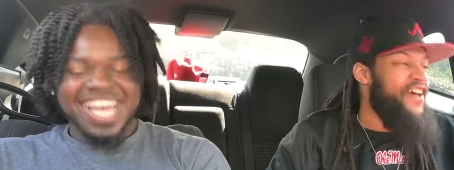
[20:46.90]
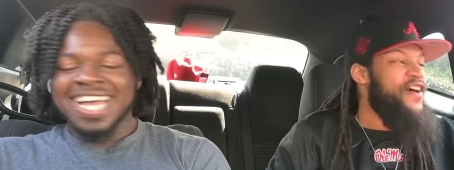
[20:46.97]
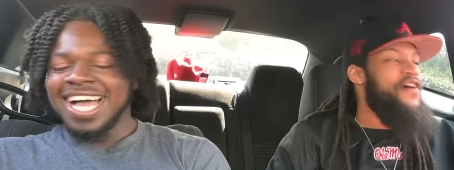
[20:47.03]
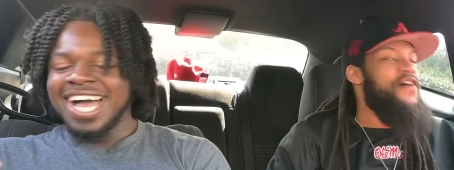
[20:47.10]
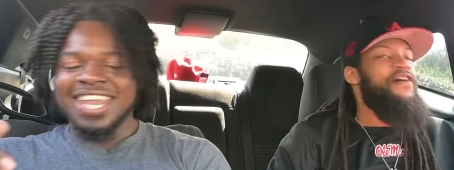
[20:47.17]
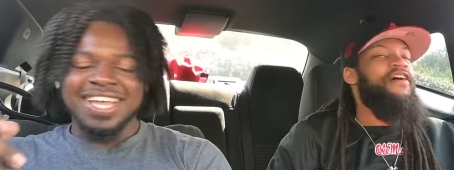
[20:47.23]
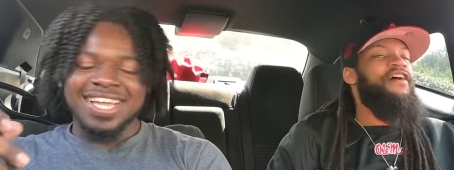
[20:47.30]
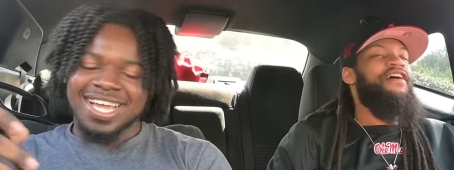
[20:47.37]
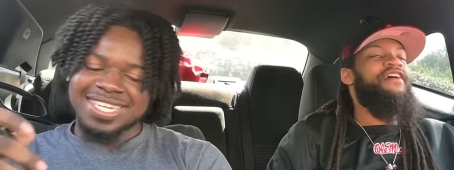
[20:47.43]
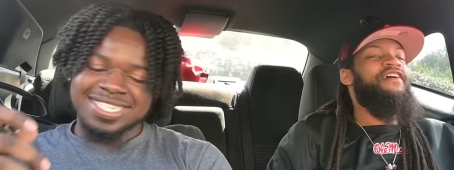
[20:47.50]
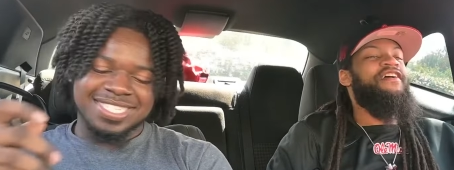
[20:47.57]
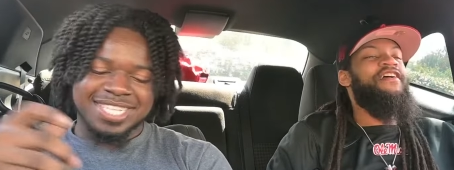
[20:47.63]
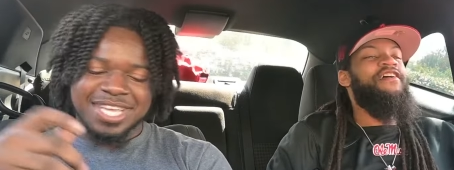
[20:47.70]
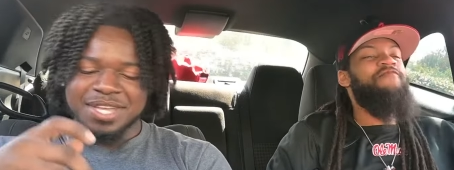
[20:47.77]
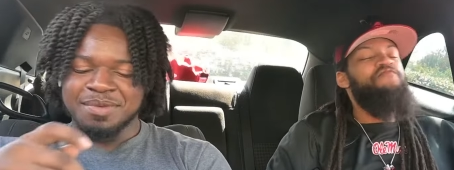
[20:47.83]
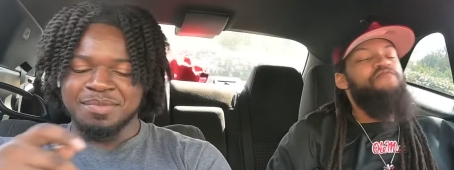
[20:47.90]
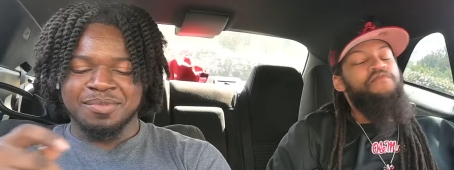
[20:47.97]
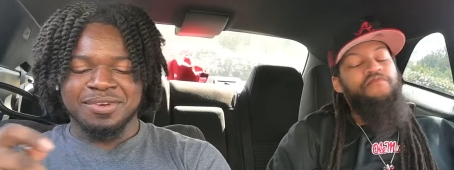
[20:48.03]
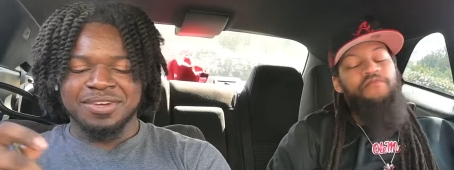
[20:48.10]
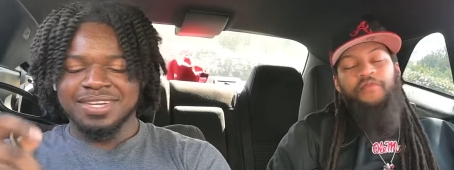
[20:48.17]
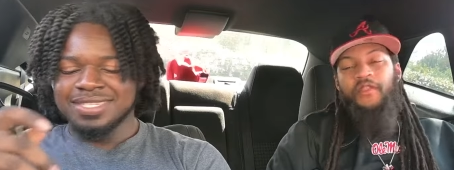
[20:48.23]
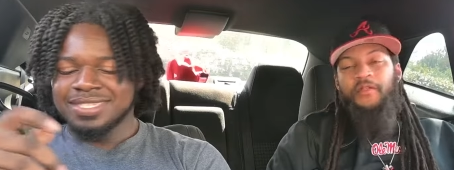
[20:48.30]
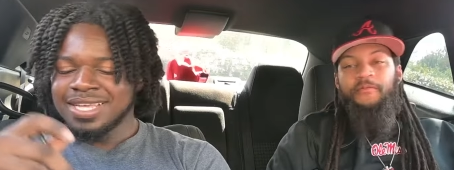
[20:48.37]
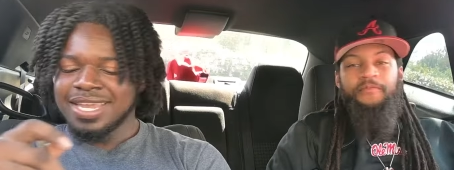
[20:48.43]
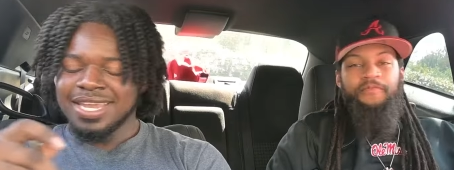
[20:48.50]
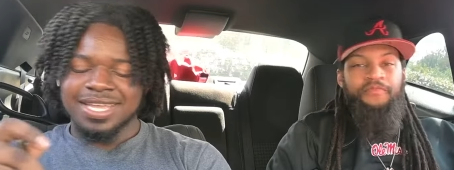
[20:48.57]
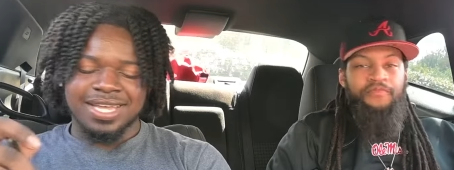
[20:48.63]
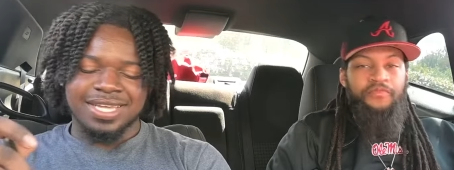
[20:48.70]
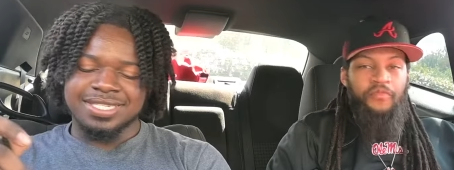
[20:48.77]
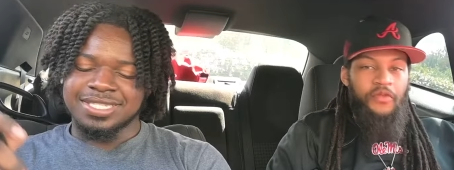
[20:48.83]
Speaker 1: all I gotta say, bro. That's all
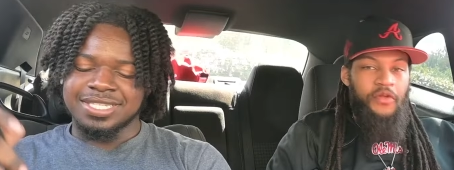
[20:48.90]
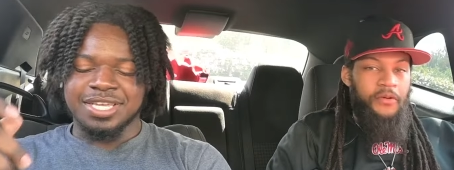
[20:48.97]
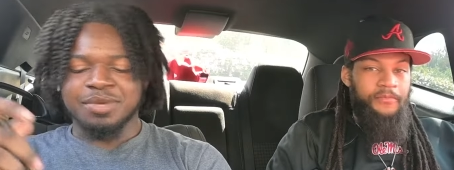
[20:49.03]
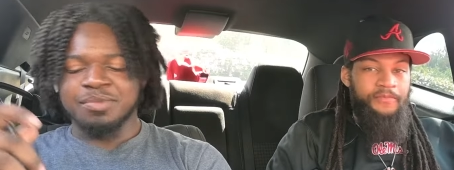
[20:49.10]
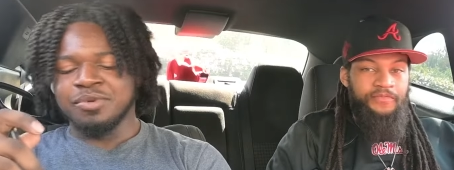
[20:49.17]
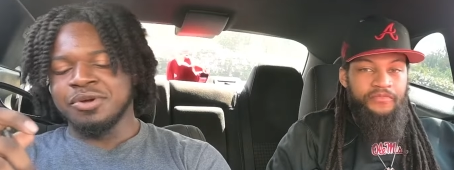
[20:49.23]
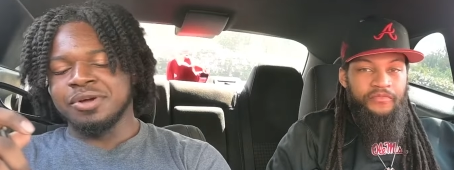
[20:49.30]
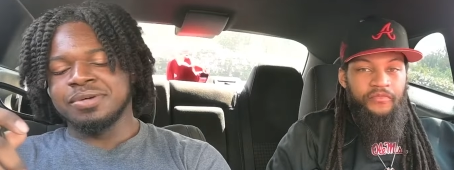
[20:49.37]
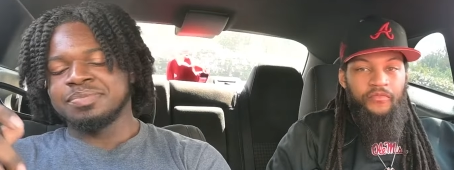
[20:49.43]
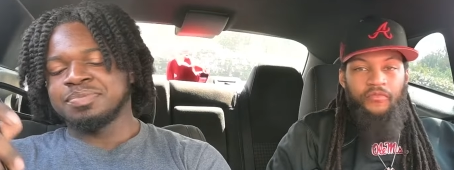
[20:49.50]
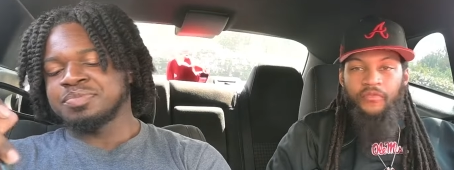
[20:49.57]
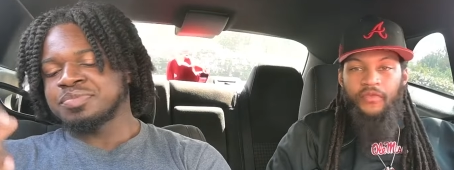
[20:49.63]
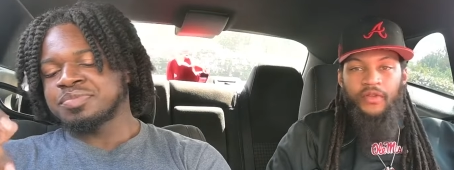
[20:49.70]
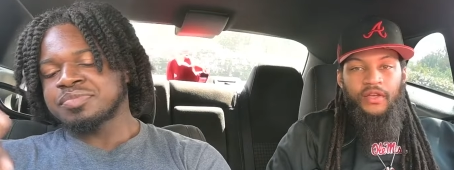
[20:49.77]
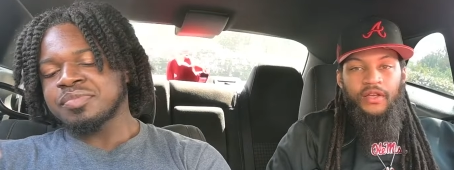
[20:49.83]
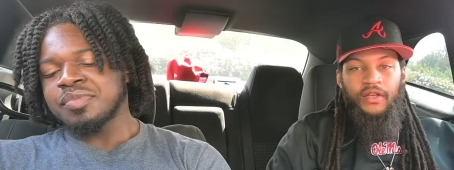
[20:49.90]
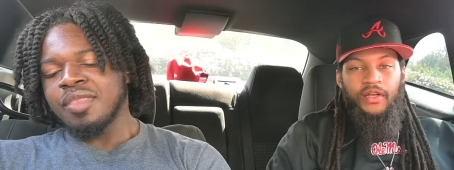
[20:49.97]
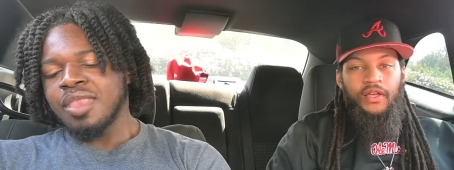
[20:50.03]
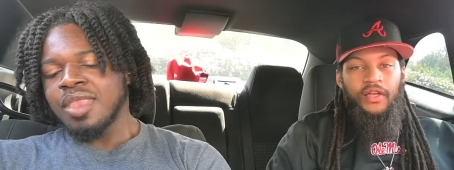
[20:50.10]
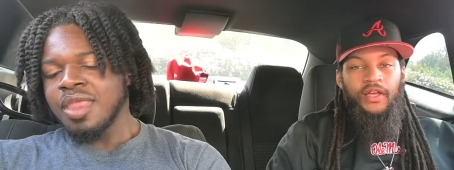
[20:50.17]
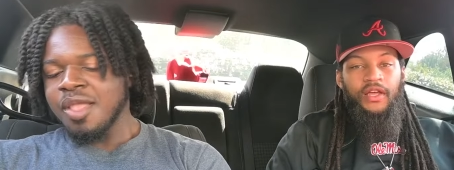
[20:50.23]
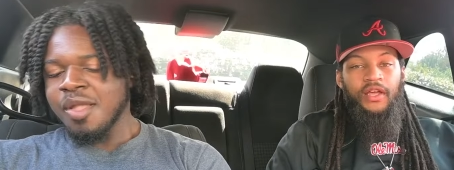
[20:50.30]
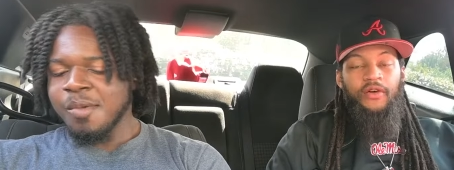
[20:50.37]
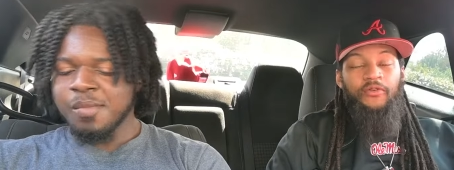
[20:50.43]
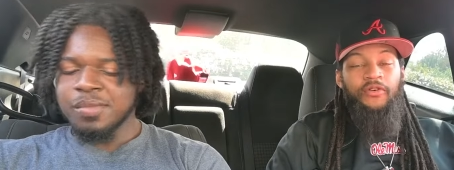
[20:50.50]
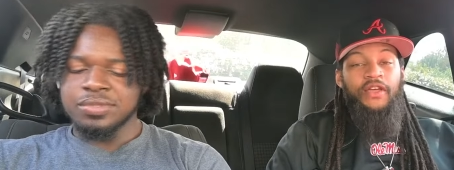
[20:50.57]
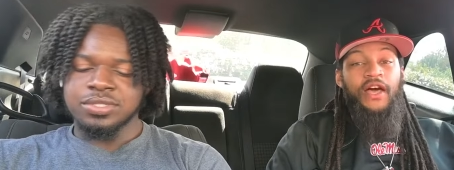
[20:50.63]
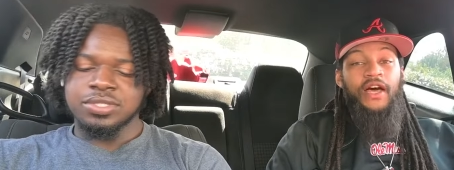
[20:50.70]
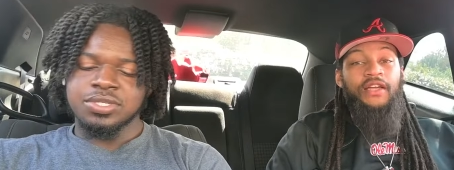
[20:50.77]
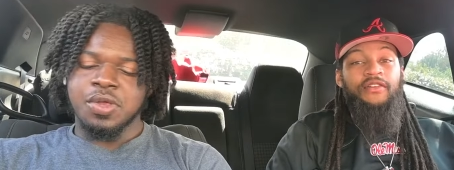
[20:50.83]
I gotta say, bro. Yeah,
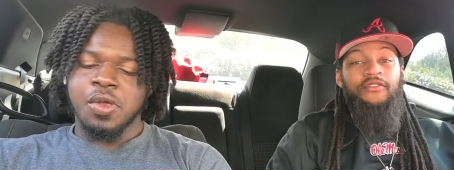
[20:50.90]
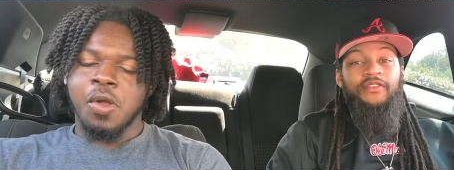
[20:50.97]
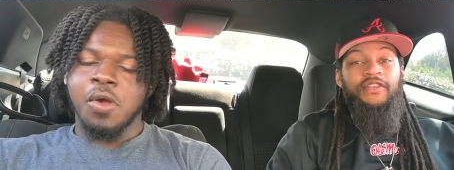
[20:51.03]
we out, no